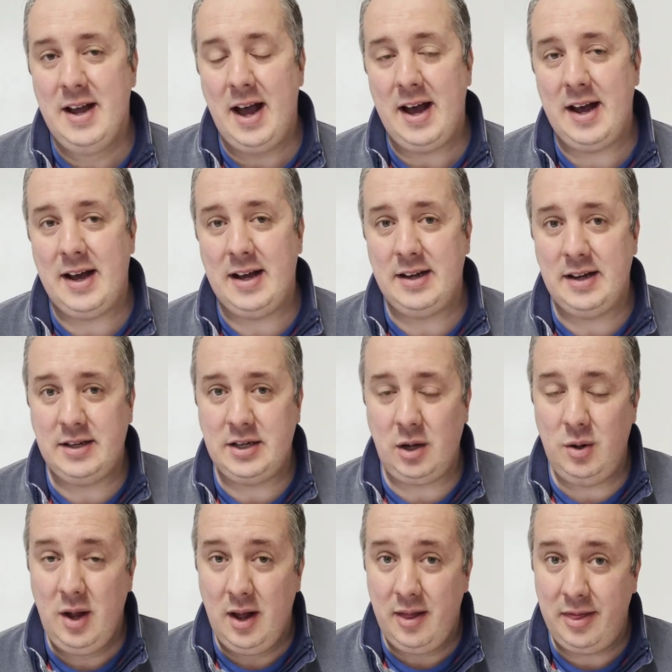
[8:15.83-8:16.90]
And
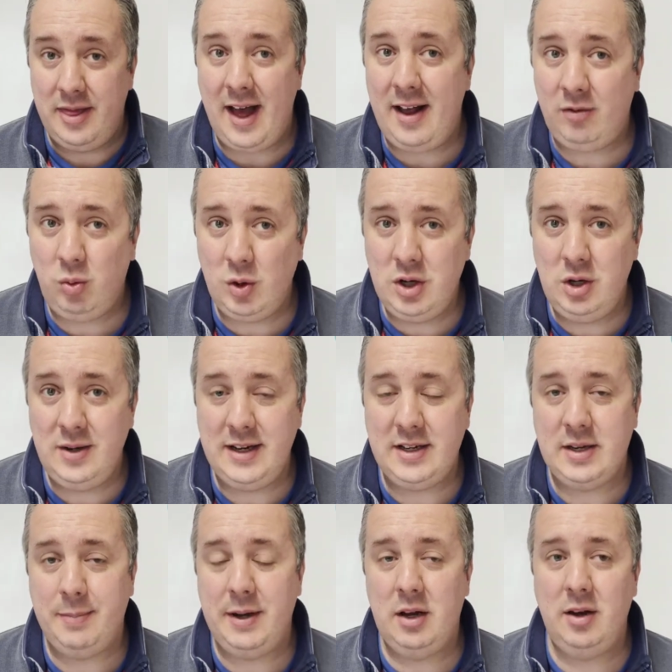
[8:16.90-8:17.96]
so that's what you need
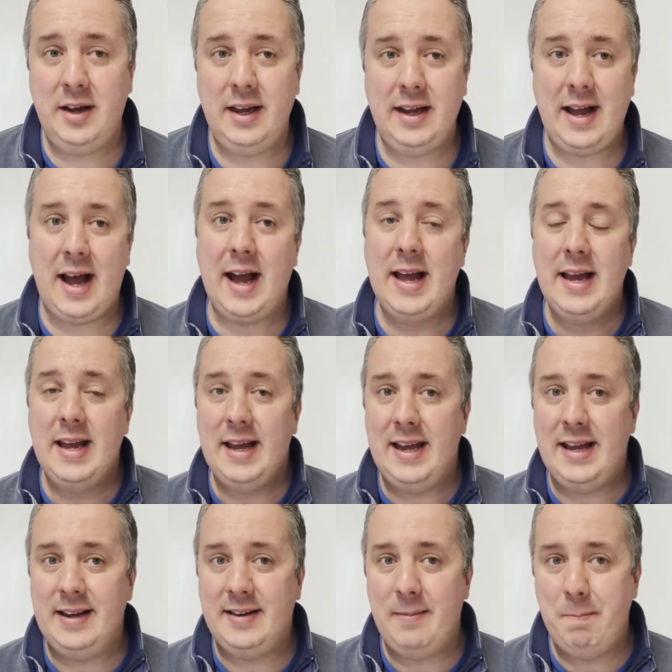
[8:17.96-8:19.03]
to be looking at,
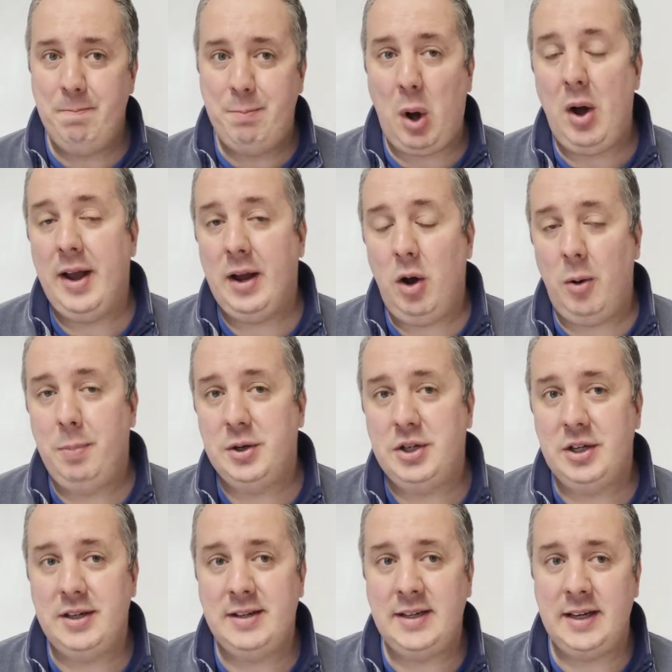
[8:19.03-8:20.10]
is buying
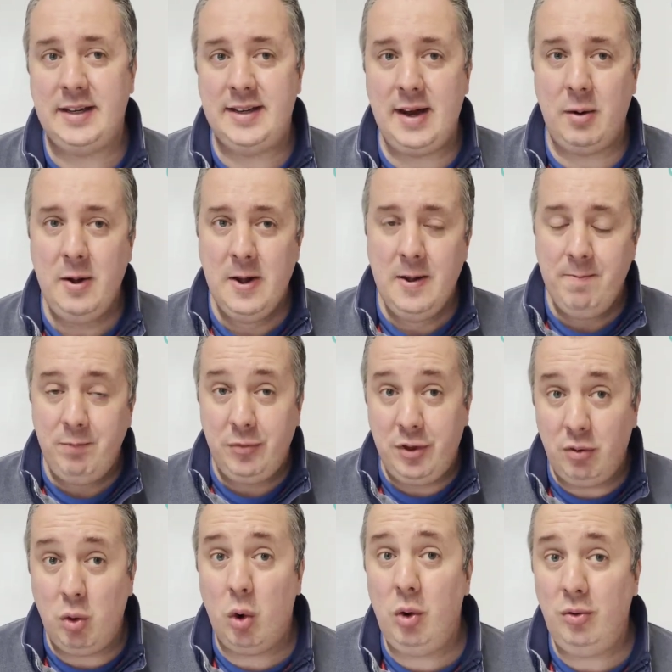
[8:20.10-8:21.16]
opportunities. Now,
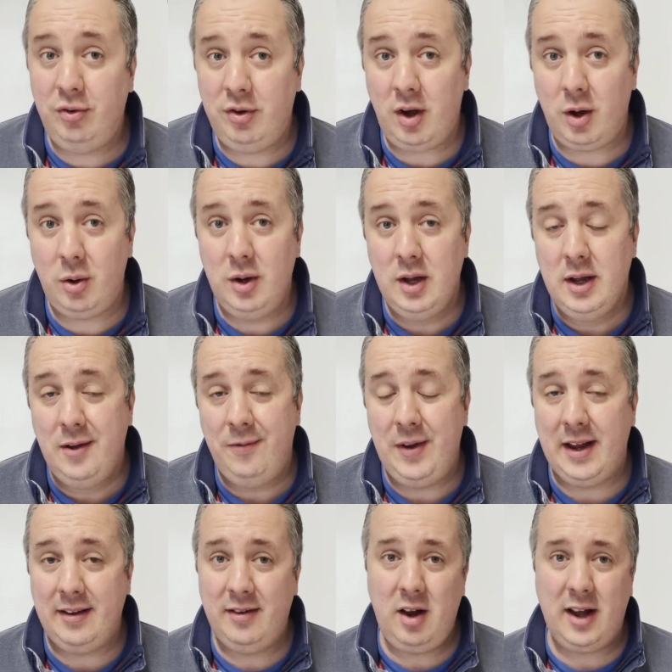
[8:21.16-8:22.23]
there are also
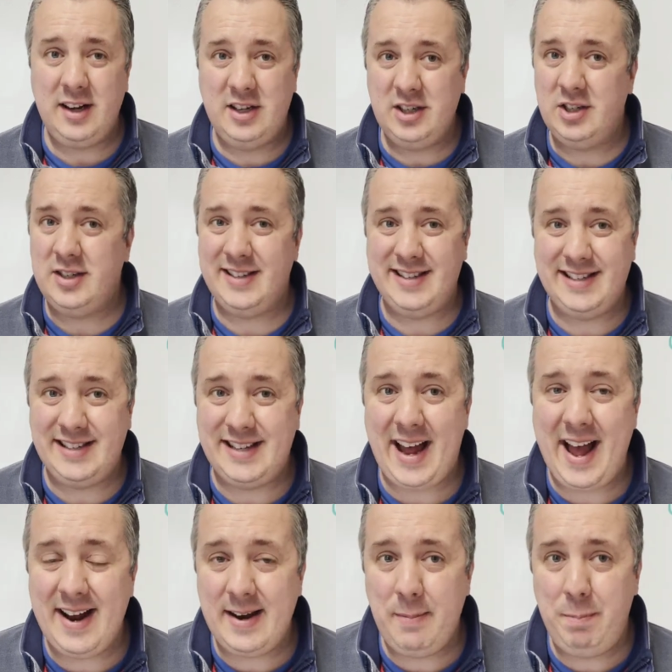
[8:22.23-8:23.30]
things like just a
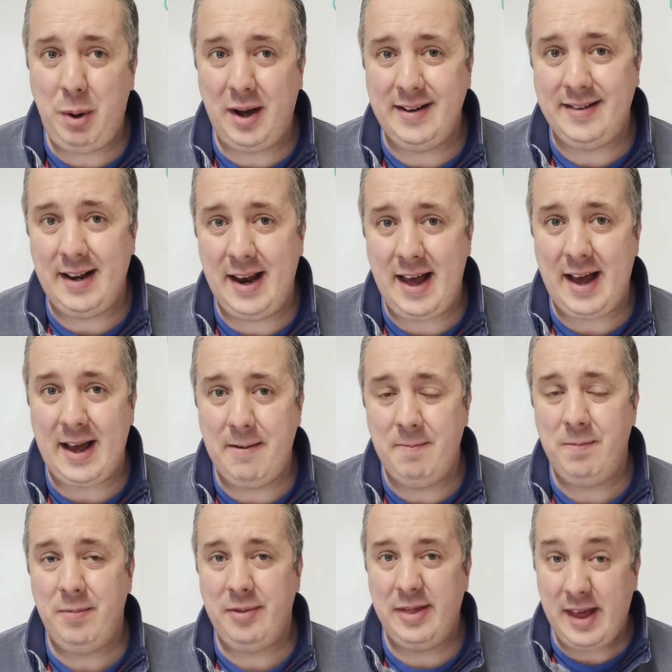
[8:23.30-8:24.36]
standard buy to let.
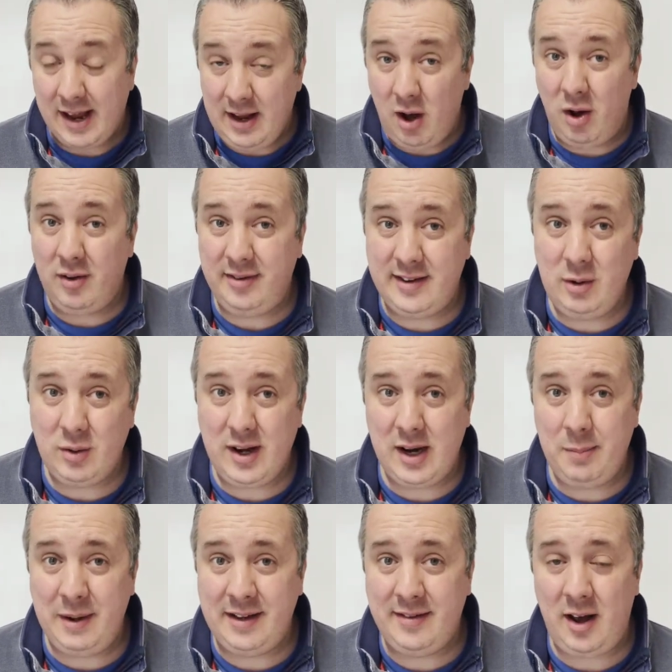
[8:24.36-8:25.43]
They are still going
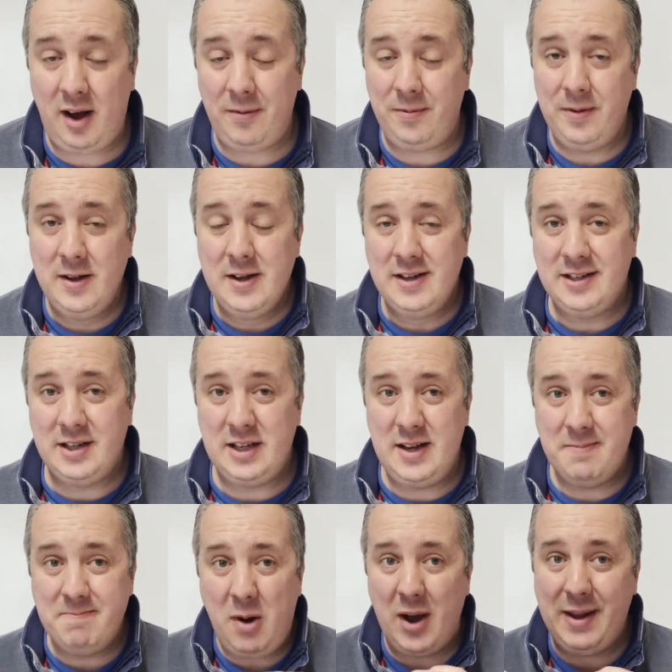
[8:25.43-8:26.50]
to be tough. So you
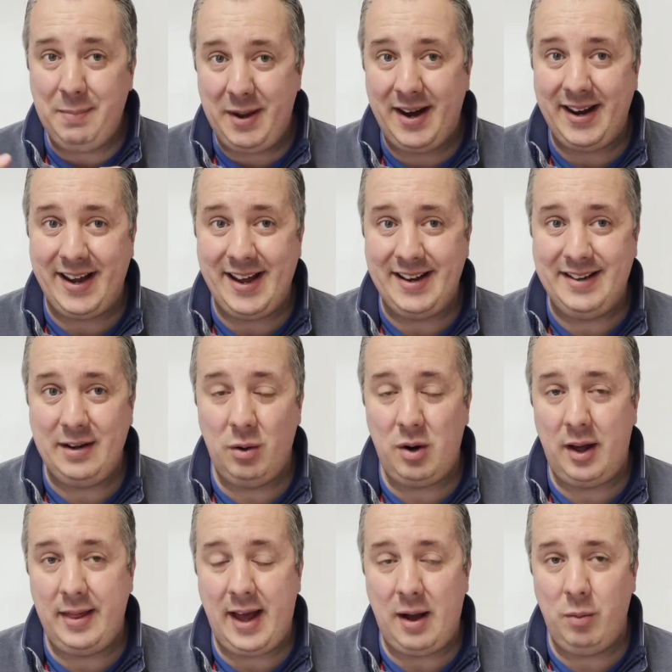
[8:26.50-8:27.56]
might be able to get a deal
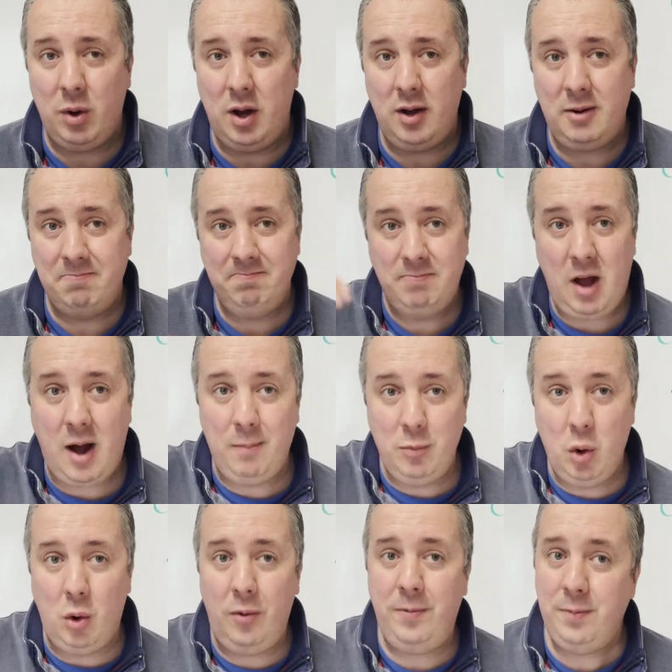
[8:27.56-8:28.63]
like that work. Up
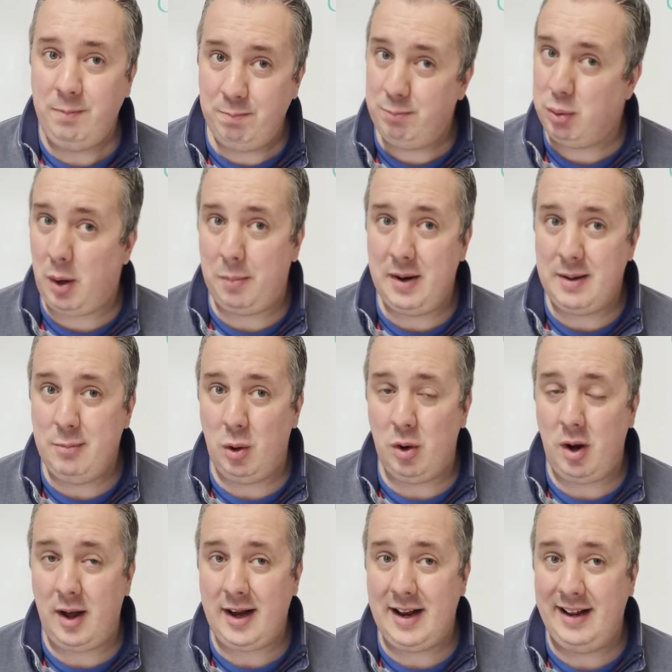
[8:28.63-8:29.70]
north, probably more
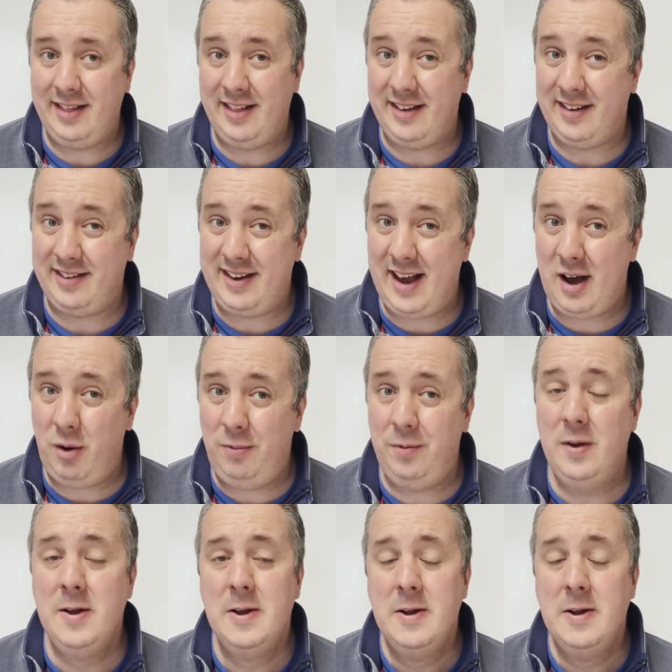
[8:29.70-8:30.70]
likely than the south.